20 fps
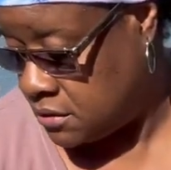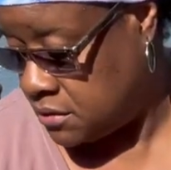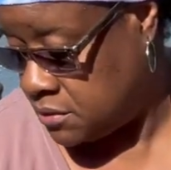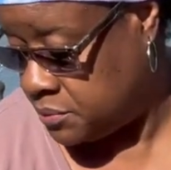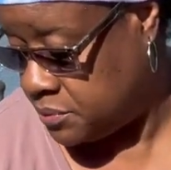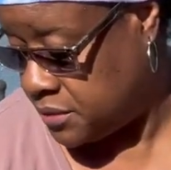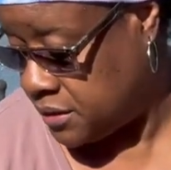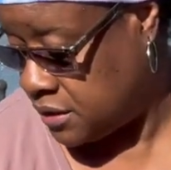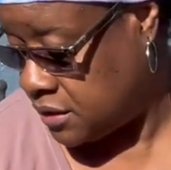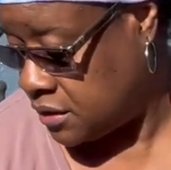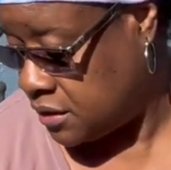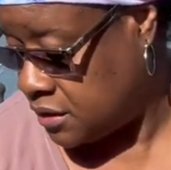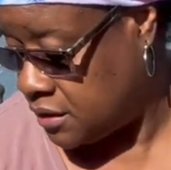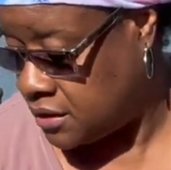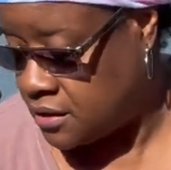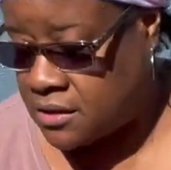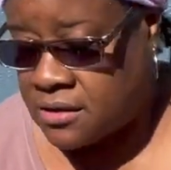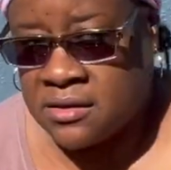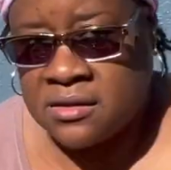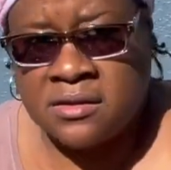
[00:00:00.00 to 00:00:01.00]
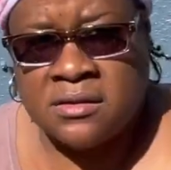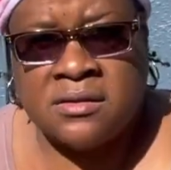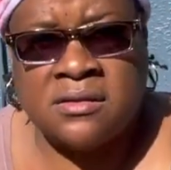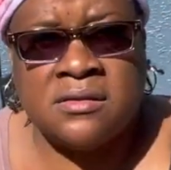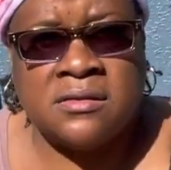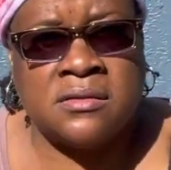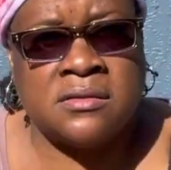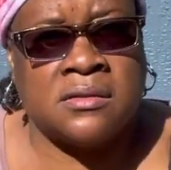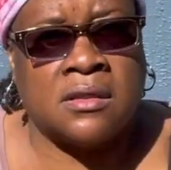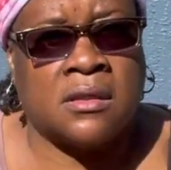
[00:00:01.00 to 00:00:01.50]

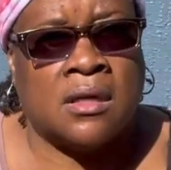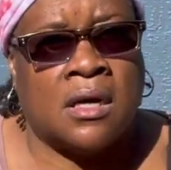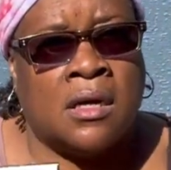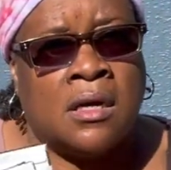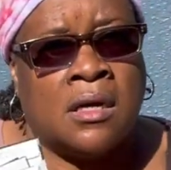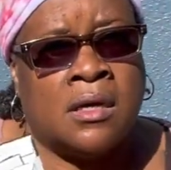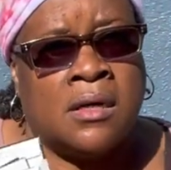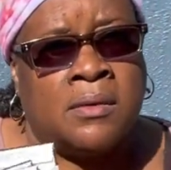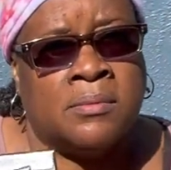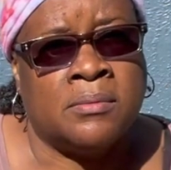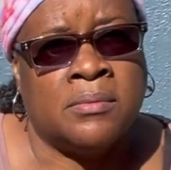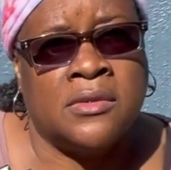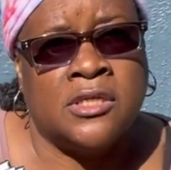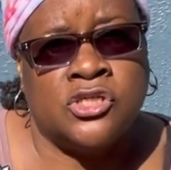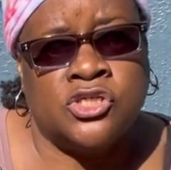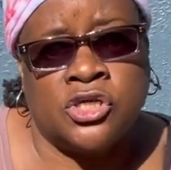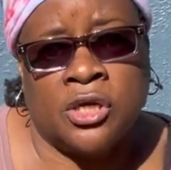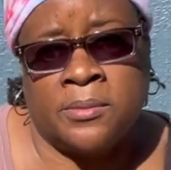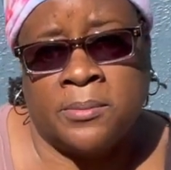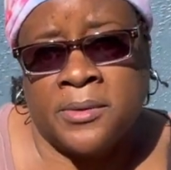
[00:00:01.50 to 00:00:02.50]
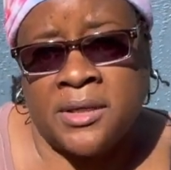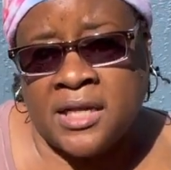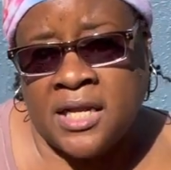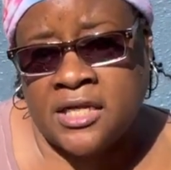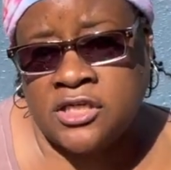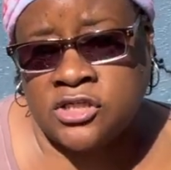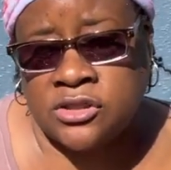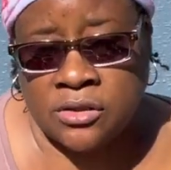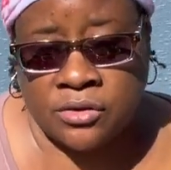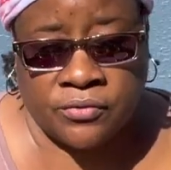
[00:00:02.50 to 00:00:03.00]
because the
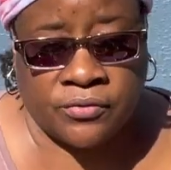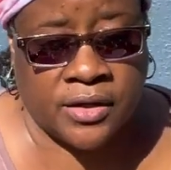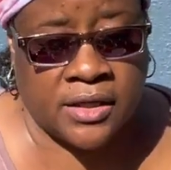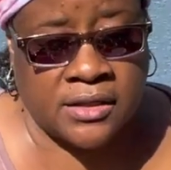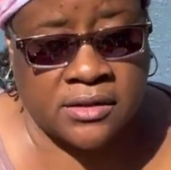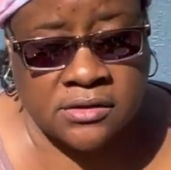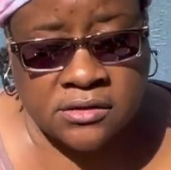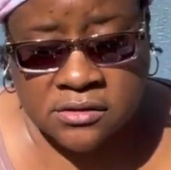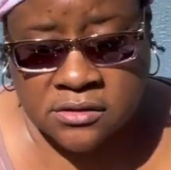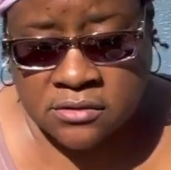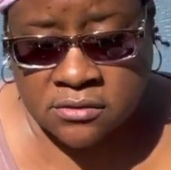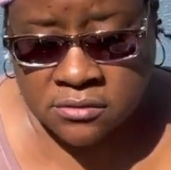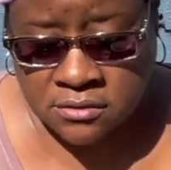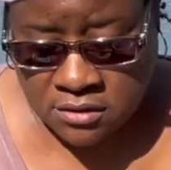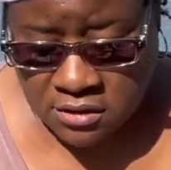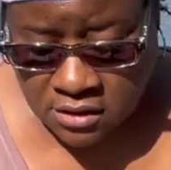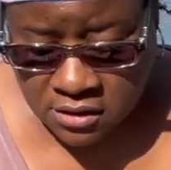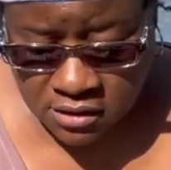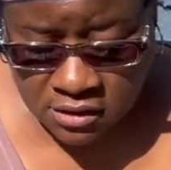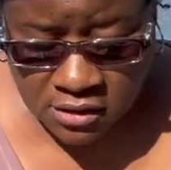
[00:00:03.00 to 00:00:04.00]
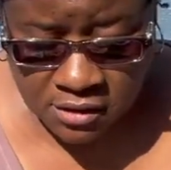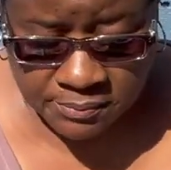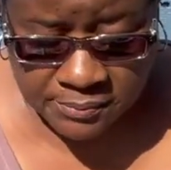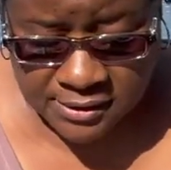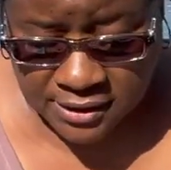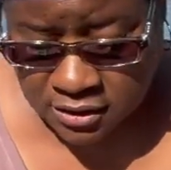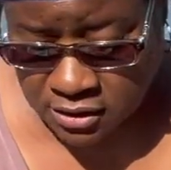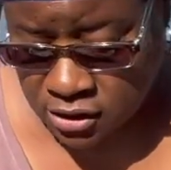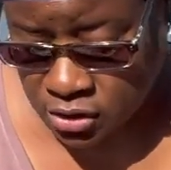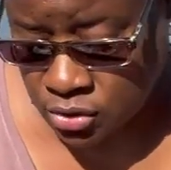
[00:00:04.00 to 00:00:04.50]
germination rates could be
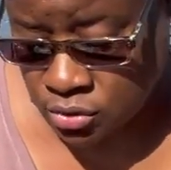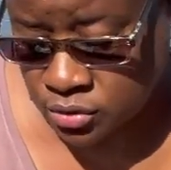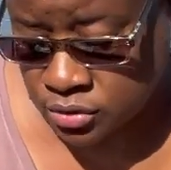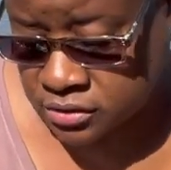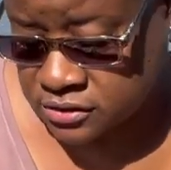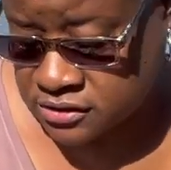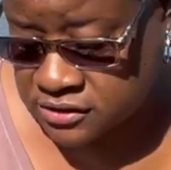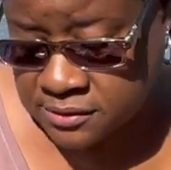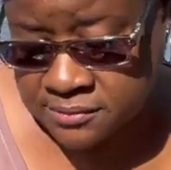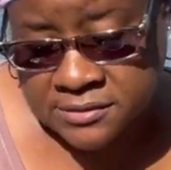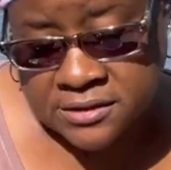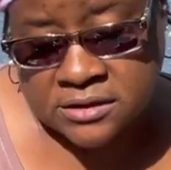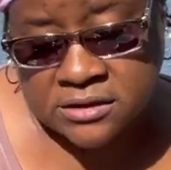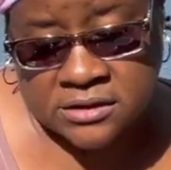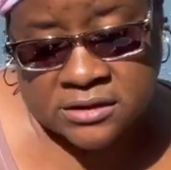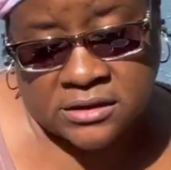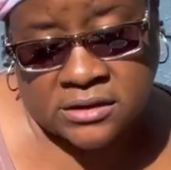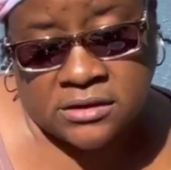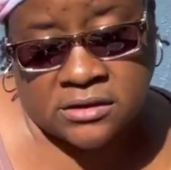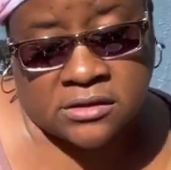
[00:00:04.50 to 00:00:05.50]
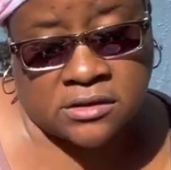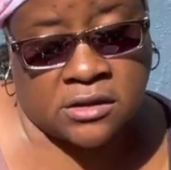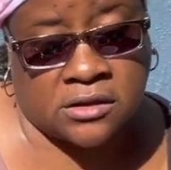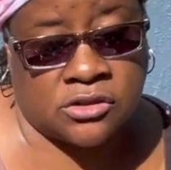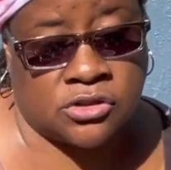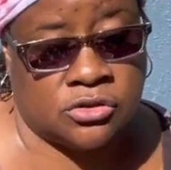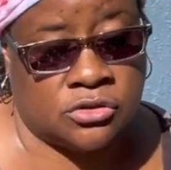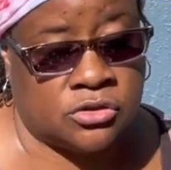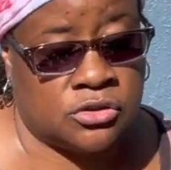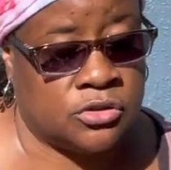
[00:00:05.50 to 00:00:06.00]
low on some of the seeds that
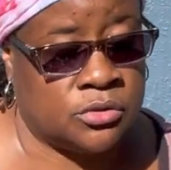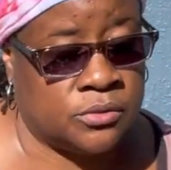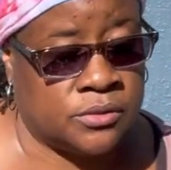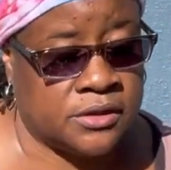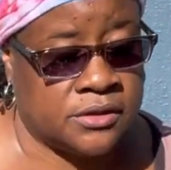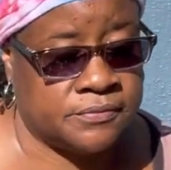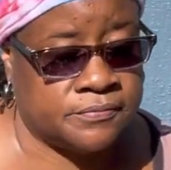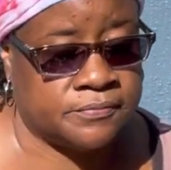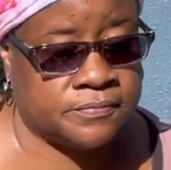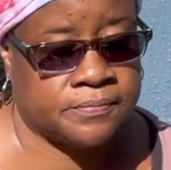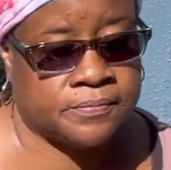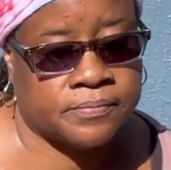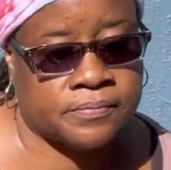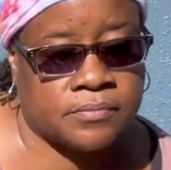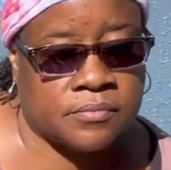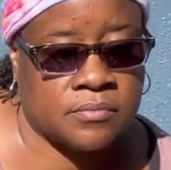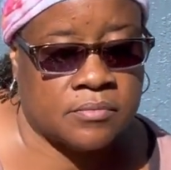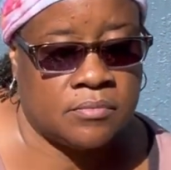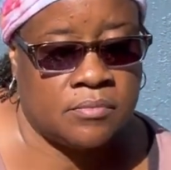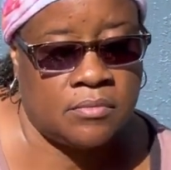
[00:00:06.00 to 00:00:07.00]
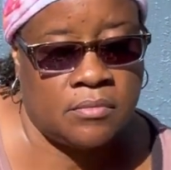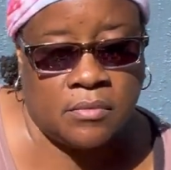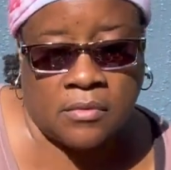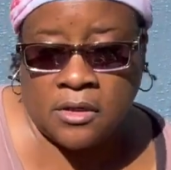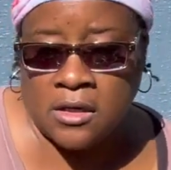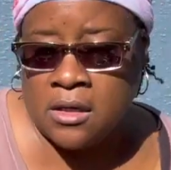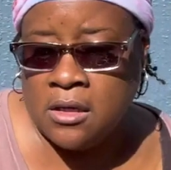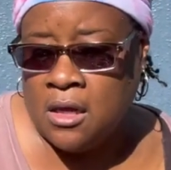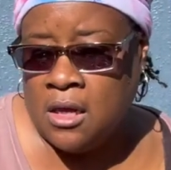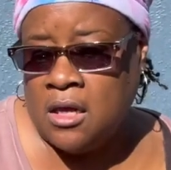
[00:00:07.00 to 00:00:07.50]
you're doing.
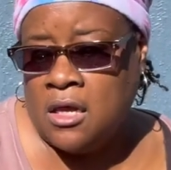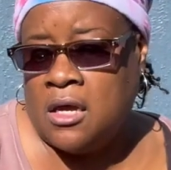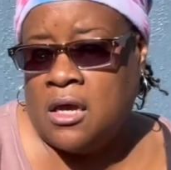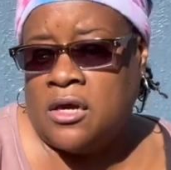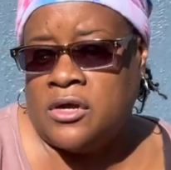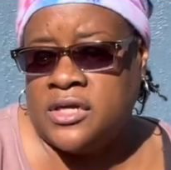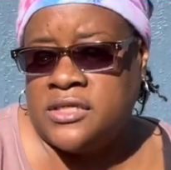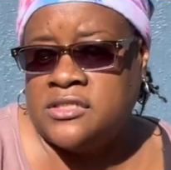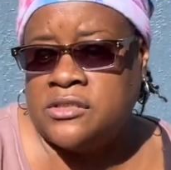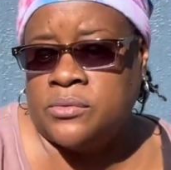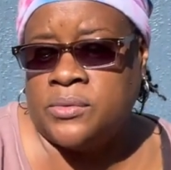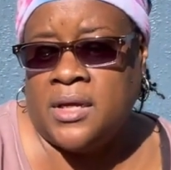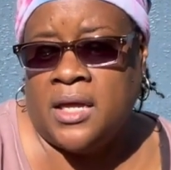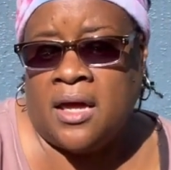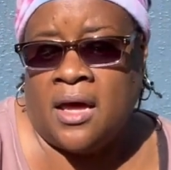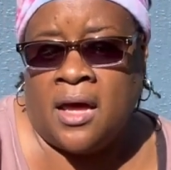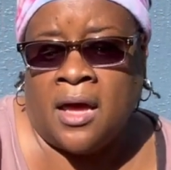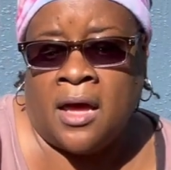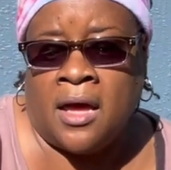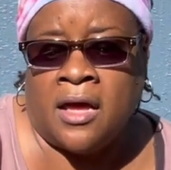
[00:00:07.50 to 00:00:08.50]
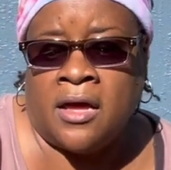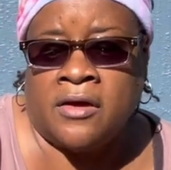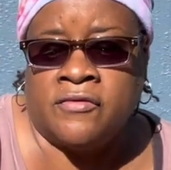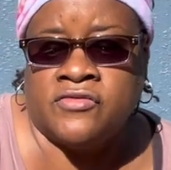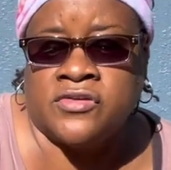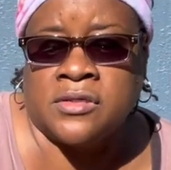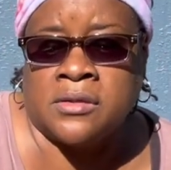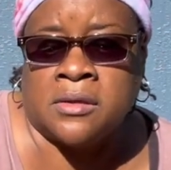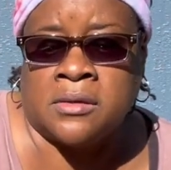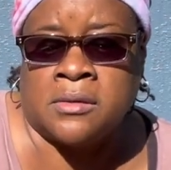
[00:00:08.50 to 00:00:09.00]
All right, so we have
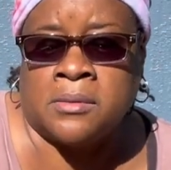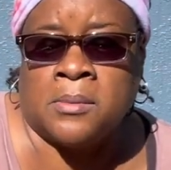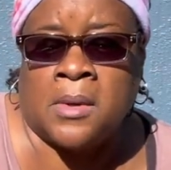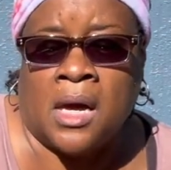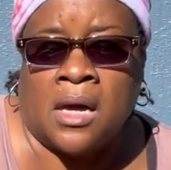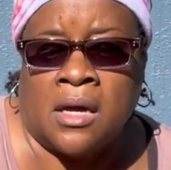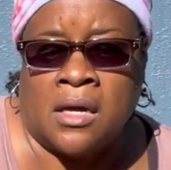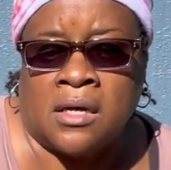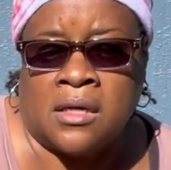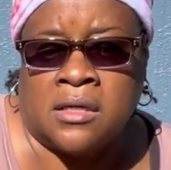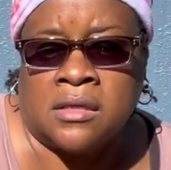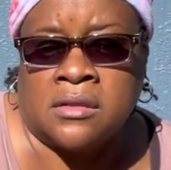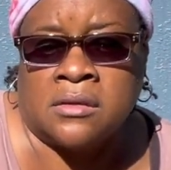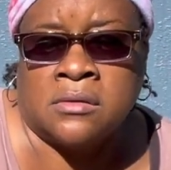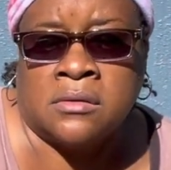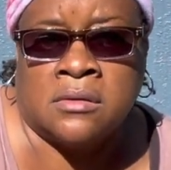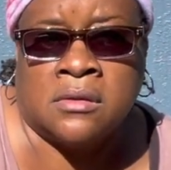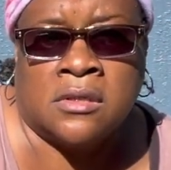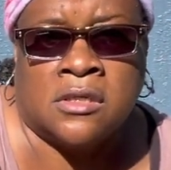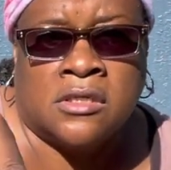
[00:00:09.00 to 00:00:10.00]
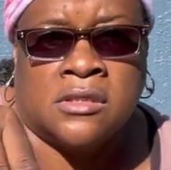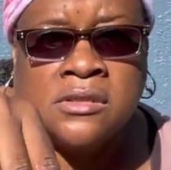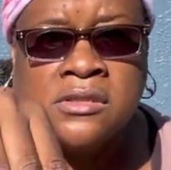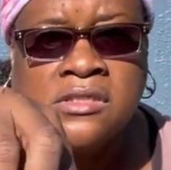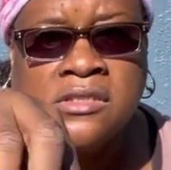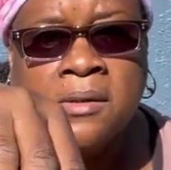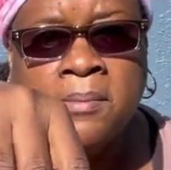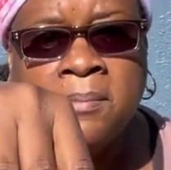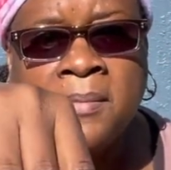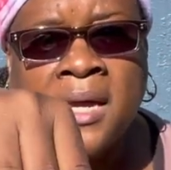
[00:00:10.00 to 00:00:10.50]
some
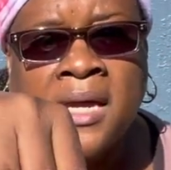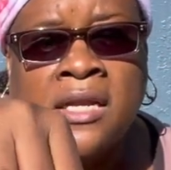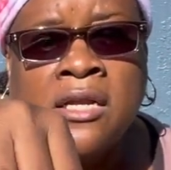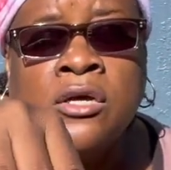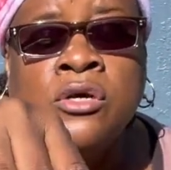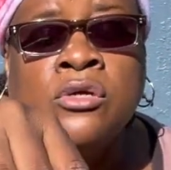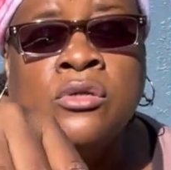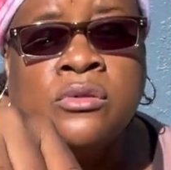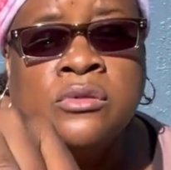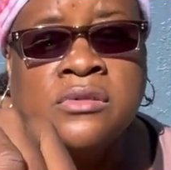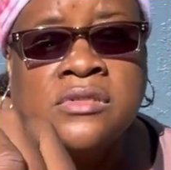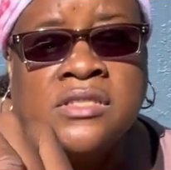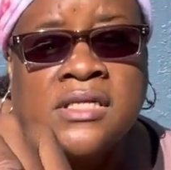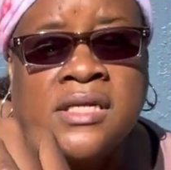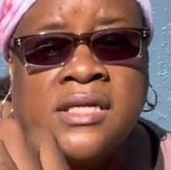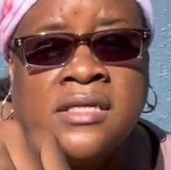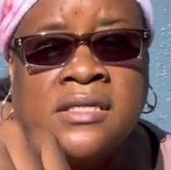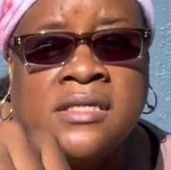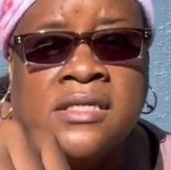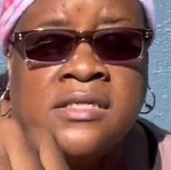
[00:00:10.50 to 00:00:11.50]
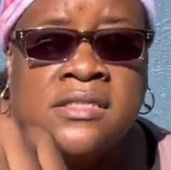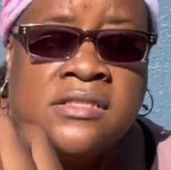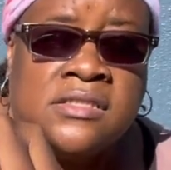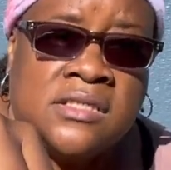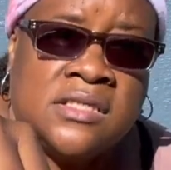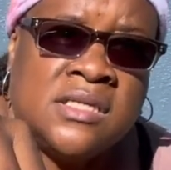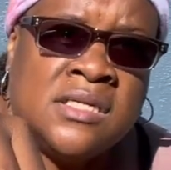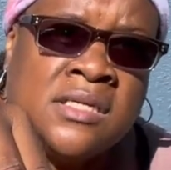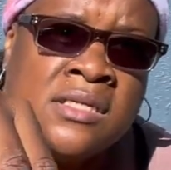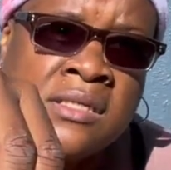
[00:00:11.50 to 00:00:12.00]
tomatoes, and this
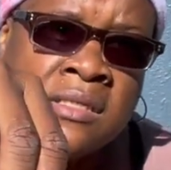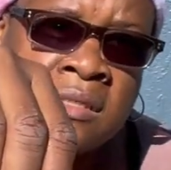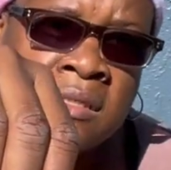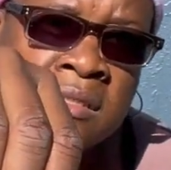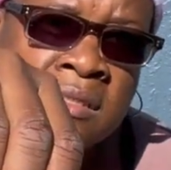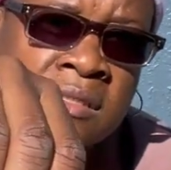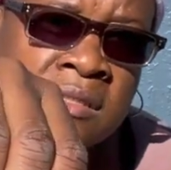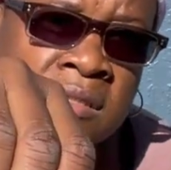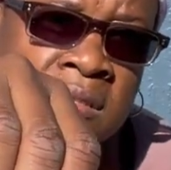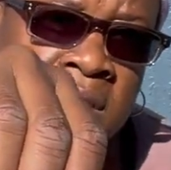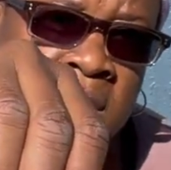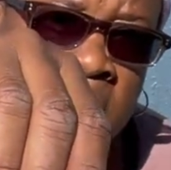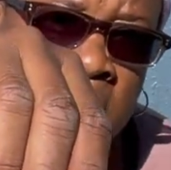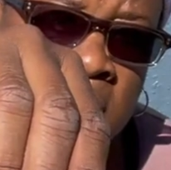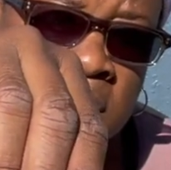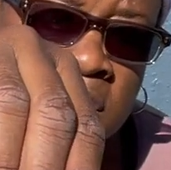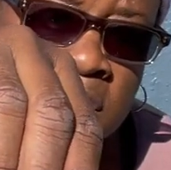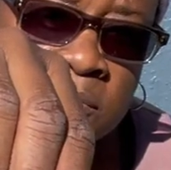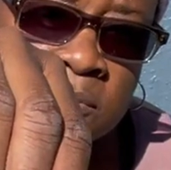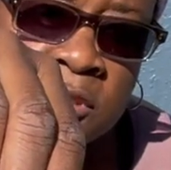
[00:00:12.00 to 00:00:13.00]
is some